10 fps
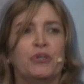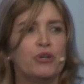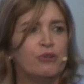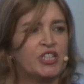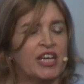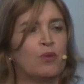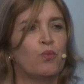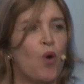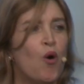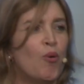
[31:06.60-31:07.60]

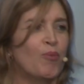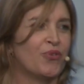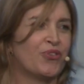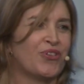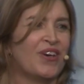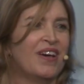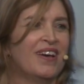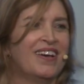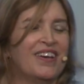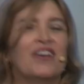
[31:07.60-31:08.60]
beauty, warmth,
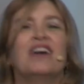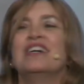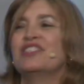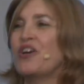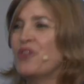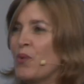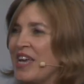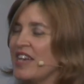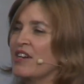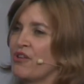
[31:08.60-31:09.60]
so that
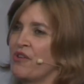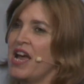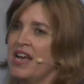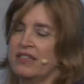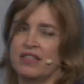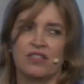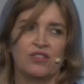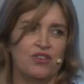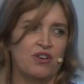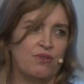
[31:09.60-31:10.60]
we can create
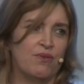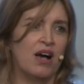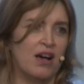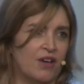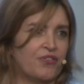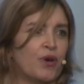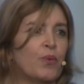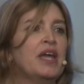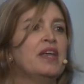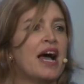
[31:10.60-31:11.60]
this new earth that
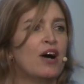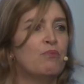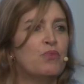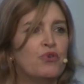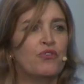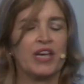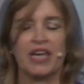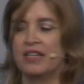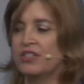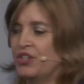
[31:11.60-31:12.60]
we're now moving
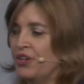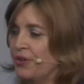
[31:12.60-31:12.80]
into.